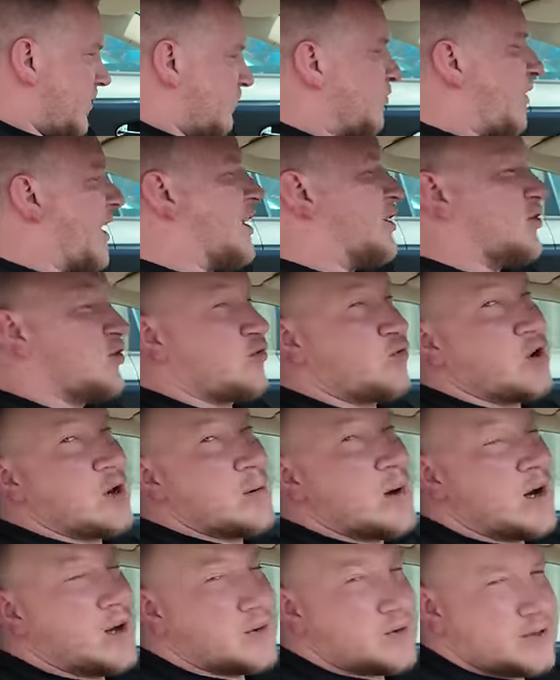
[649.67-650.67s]
range 3
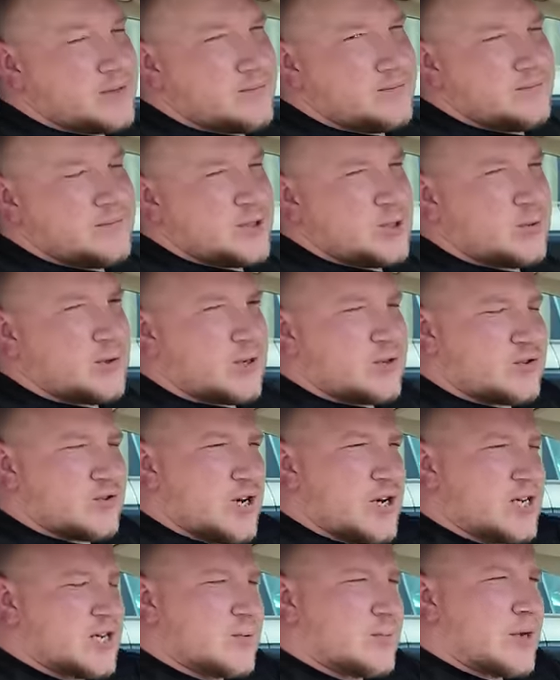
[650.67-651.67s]
miles? So we'll go
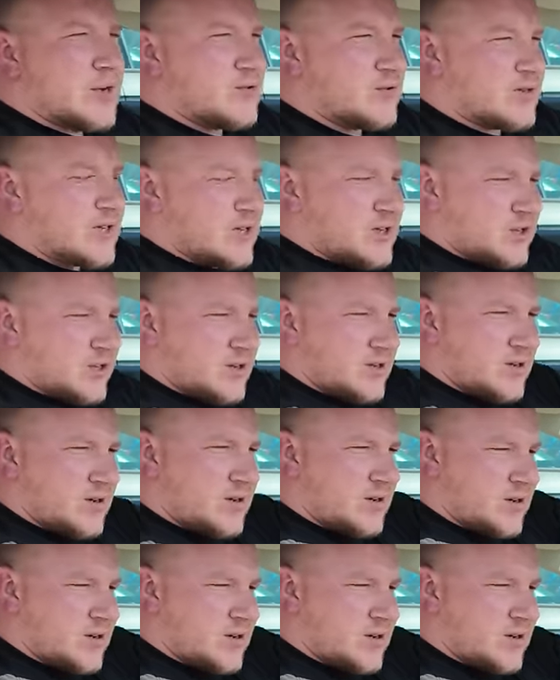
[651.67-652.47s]
straight to the petrol station.